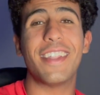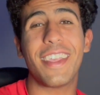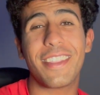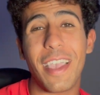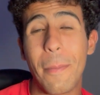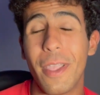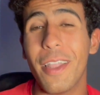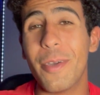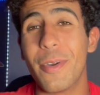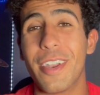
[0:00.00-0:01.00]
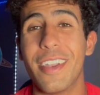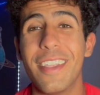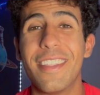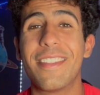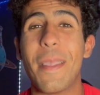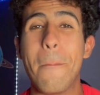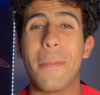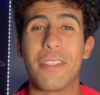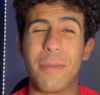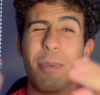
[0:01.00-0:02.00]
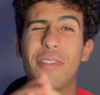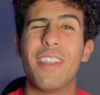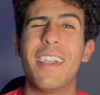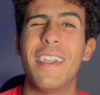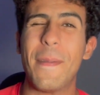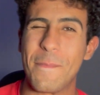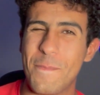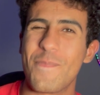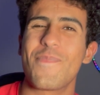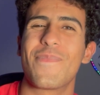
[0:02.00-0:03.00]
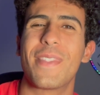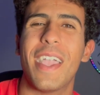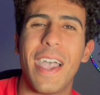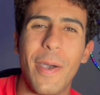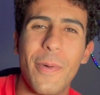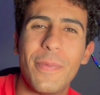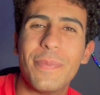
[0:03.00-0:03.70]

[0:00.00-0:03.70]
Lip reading: next time, y'all know what it is. Mr. Mufleh, out.